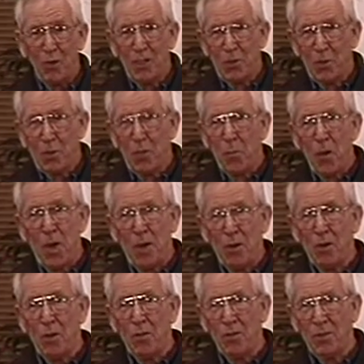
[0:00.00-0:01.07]
That's when they back
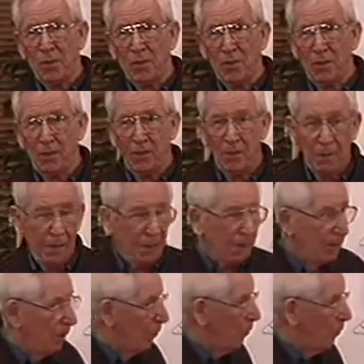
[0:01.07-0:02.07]
off, isn't it? The